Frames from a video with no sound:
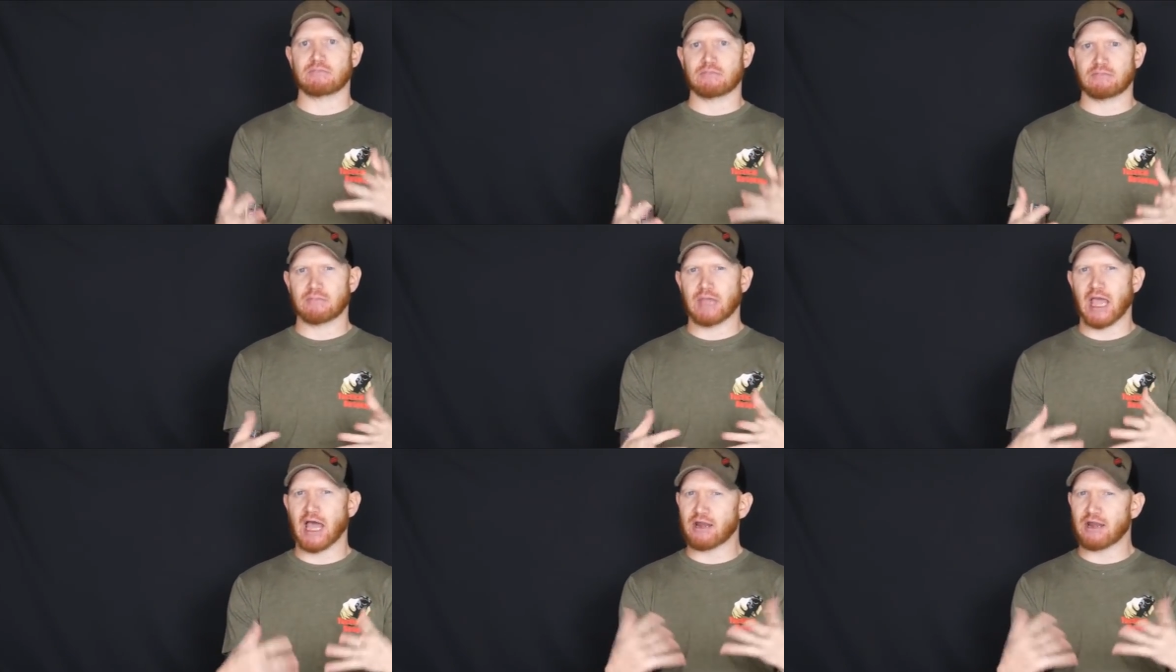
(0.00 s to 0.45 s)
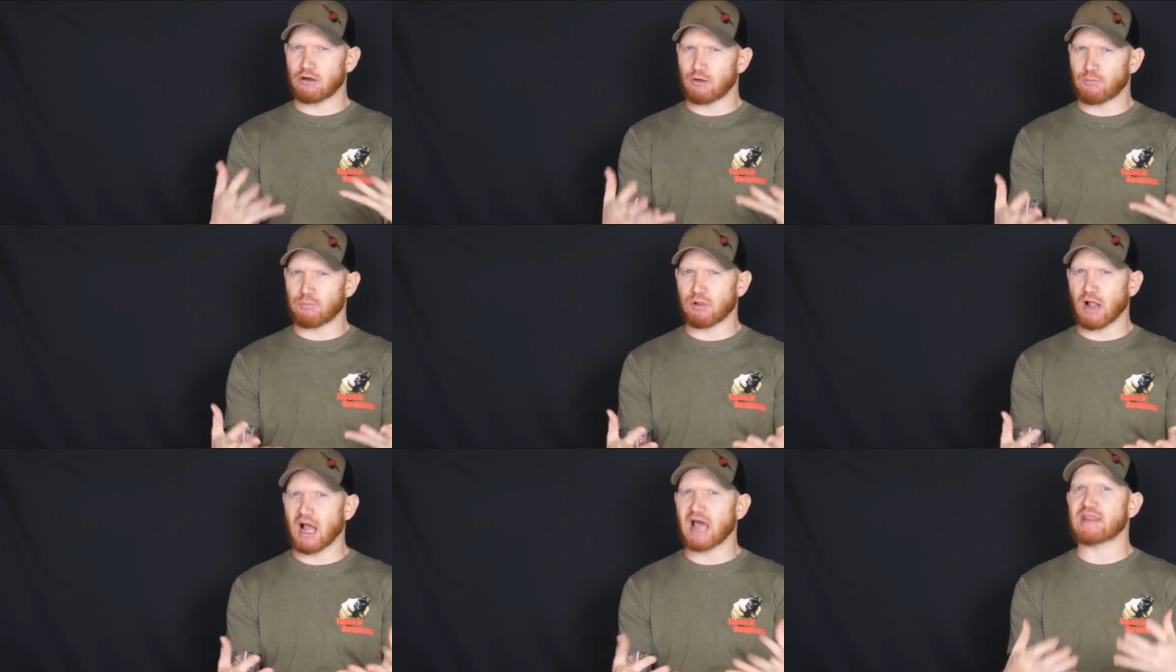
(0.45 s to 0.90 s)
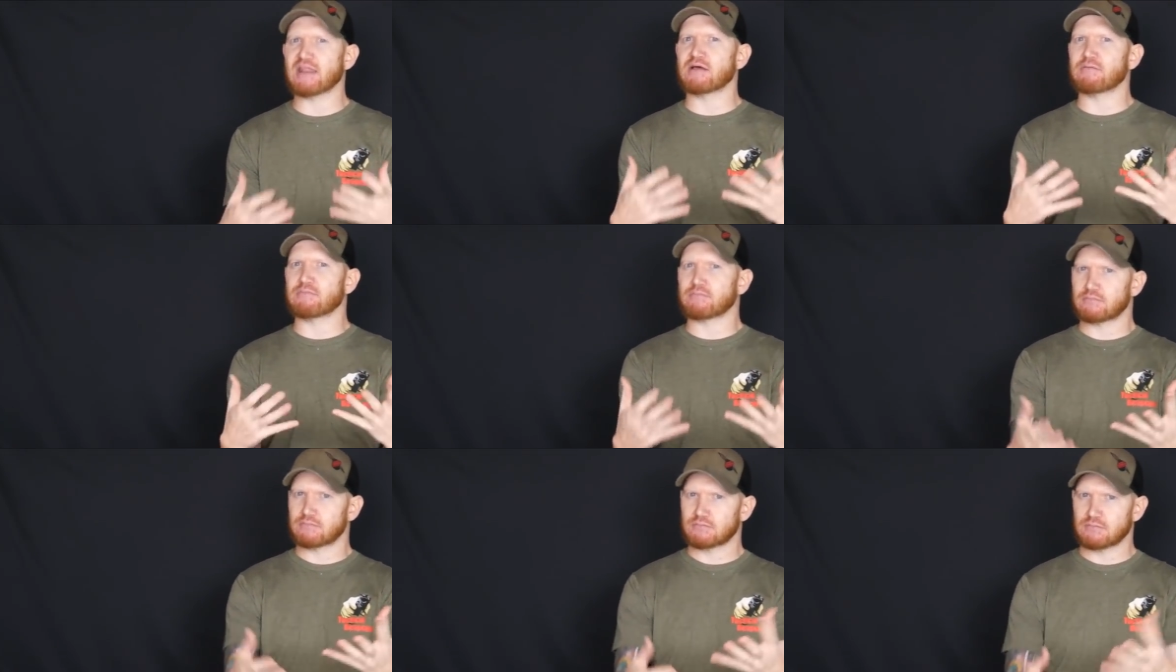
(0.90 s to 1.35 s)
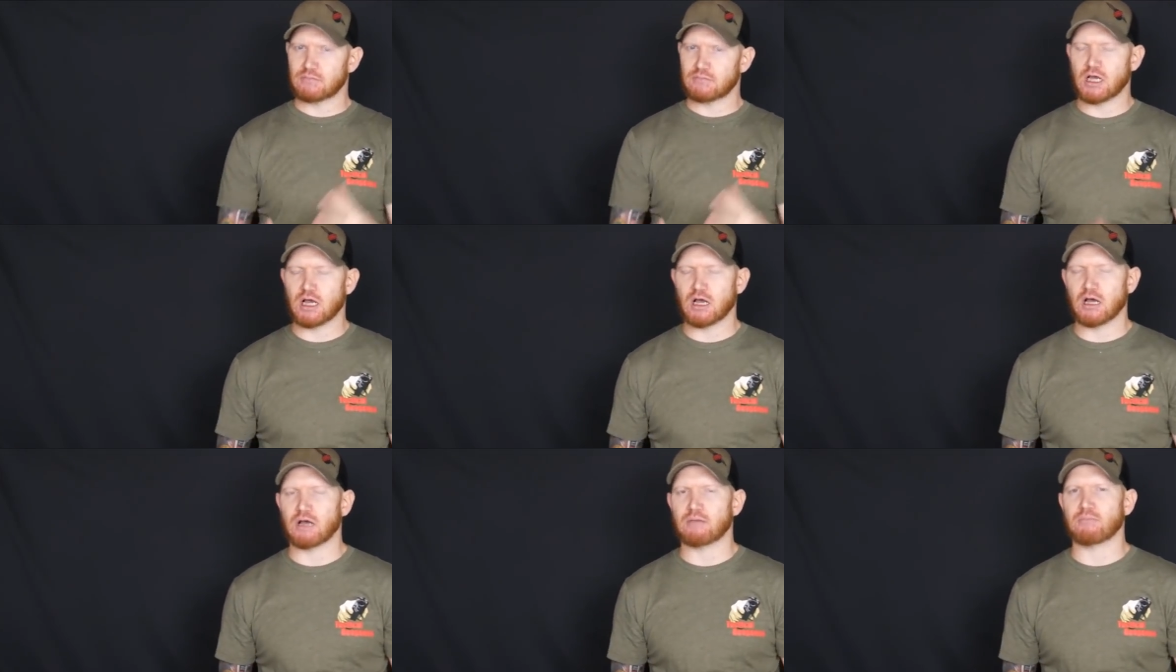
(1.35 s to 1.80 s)
how to apply them
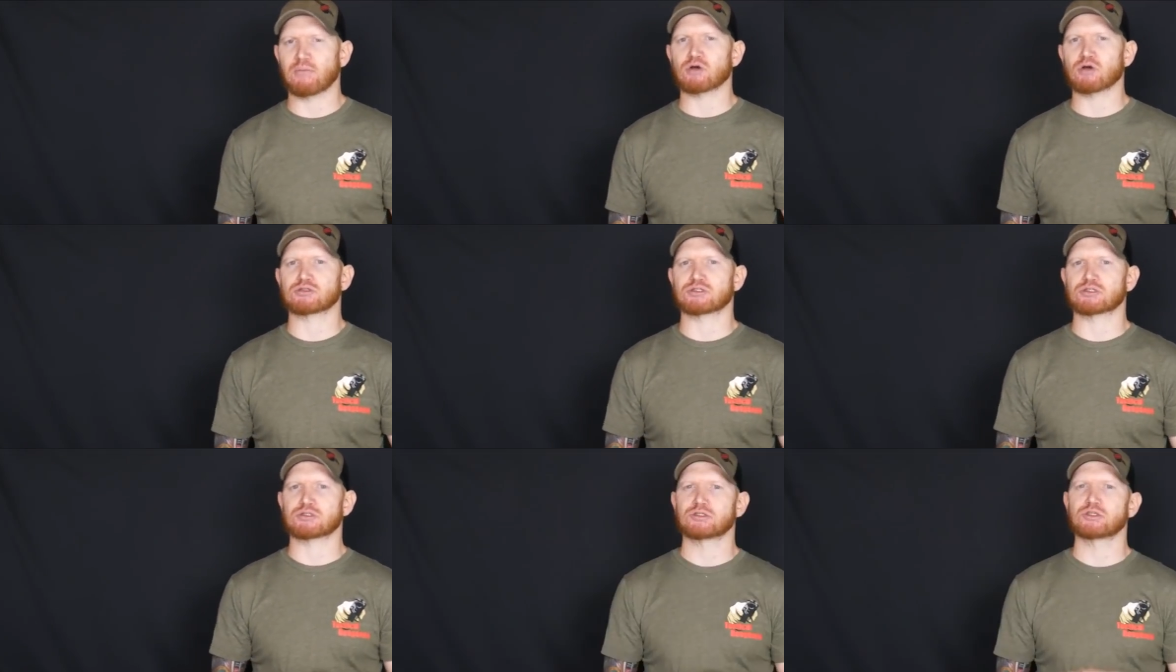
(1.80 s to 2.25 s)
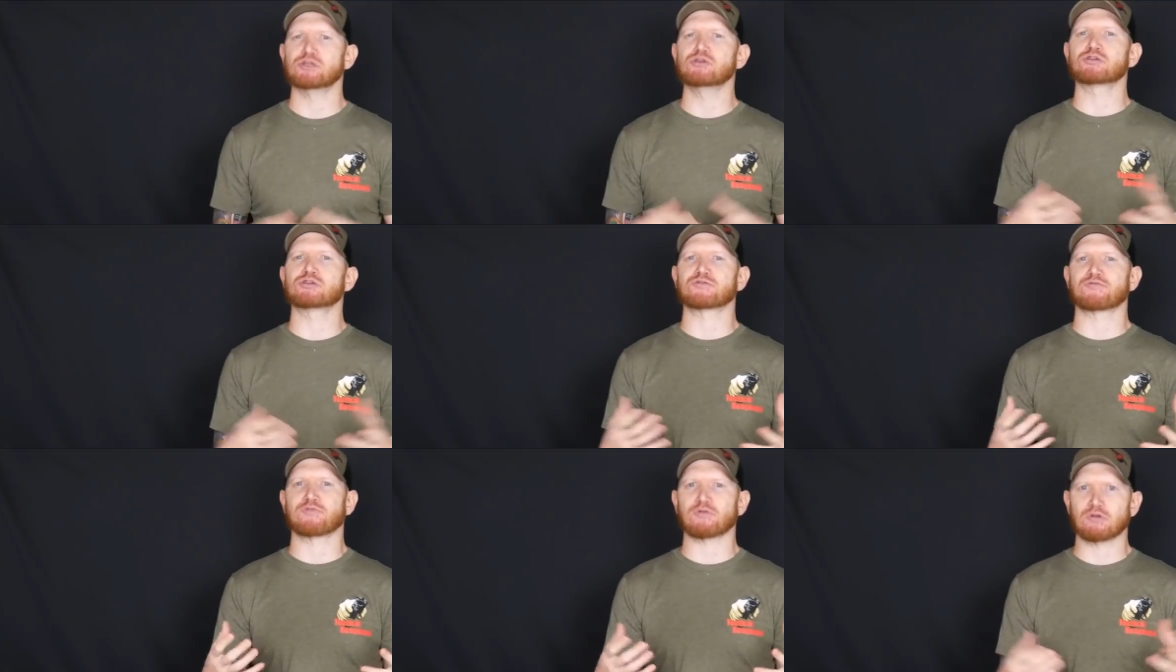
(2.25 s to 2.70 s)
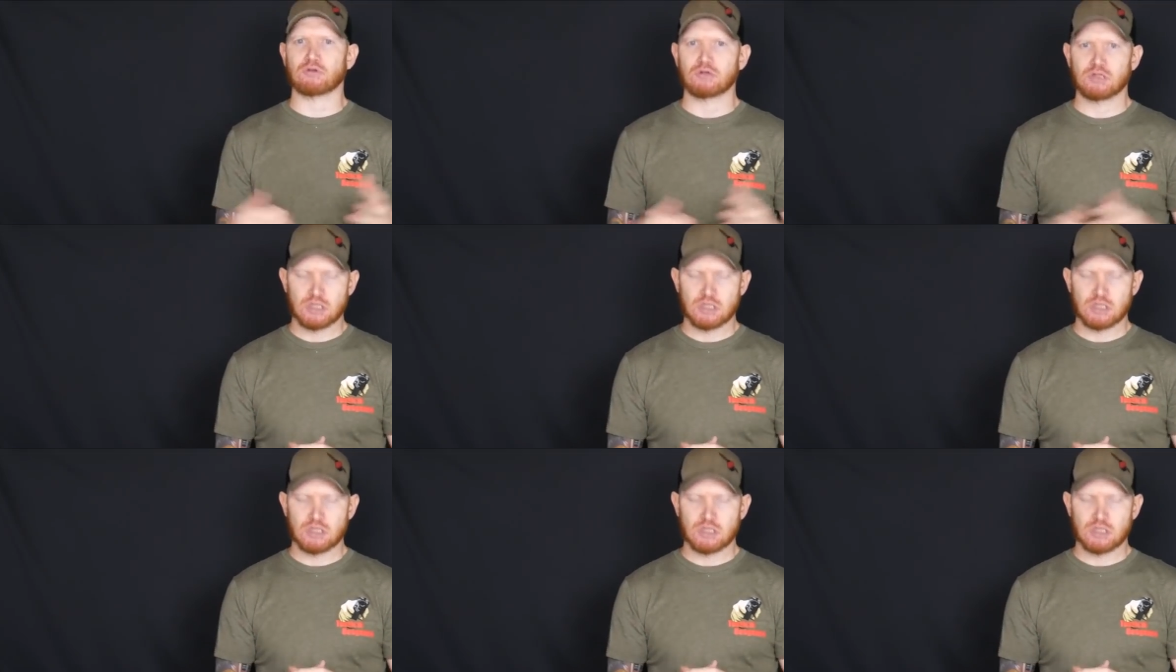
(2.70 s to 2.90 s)
most usefully,